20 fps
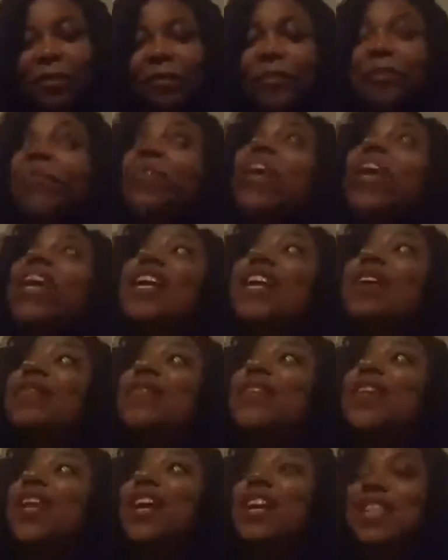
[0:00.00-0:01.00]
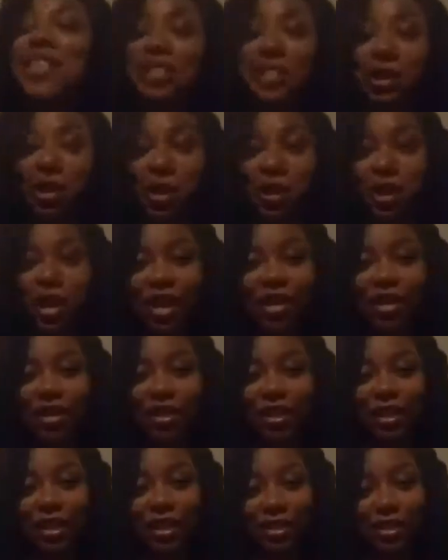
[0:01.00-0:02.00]
I feel like it's dark. I need to
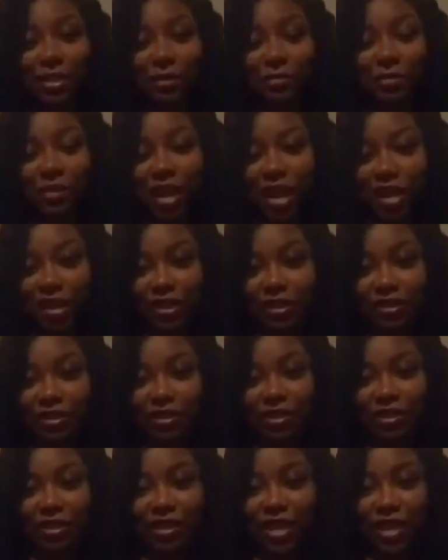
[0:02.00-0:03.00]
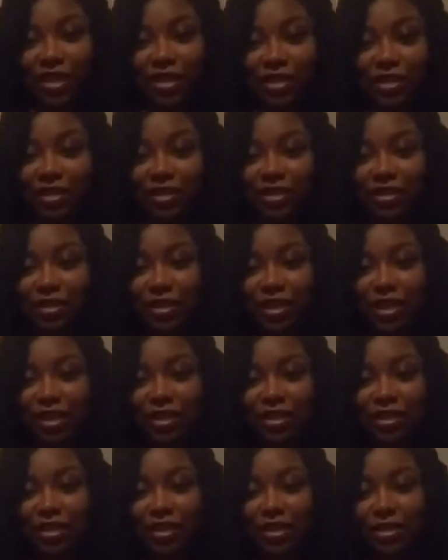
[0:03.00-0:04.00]
get some lights. I need
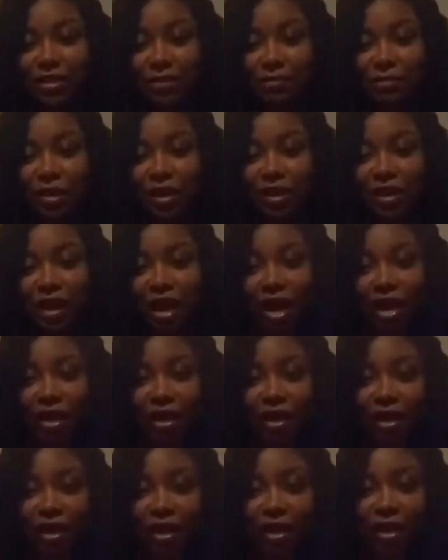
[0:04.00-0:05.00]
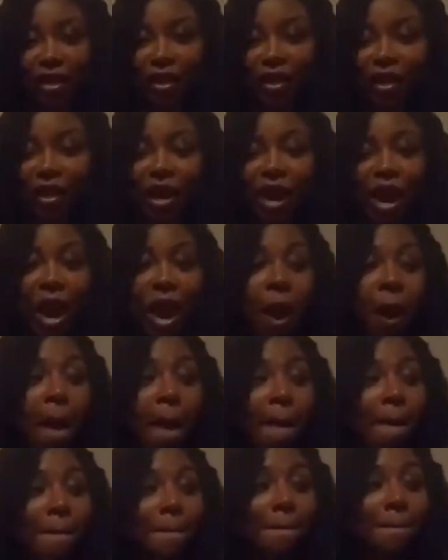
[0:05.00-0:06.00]
to get some better lighting in here.
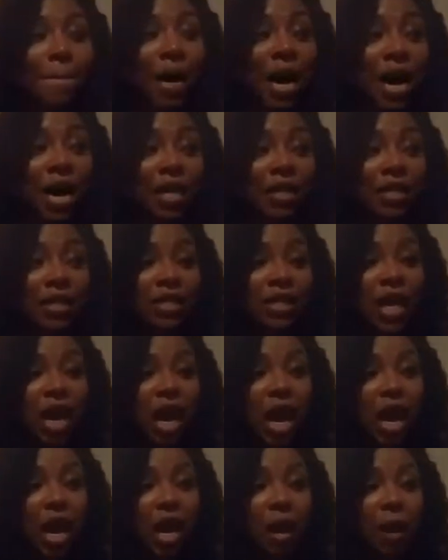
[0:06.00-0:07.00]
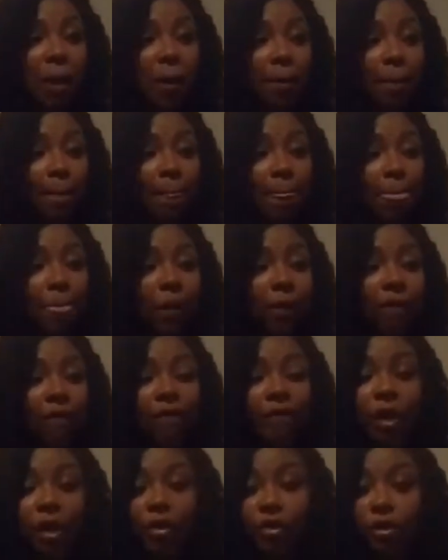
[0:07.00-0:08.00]
But
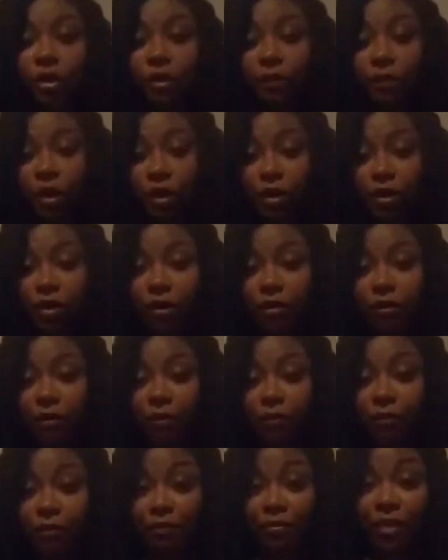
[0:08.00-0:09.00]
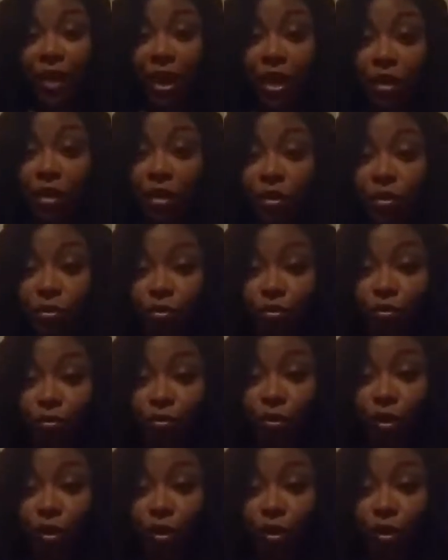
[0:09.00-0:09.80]
first of all, thank you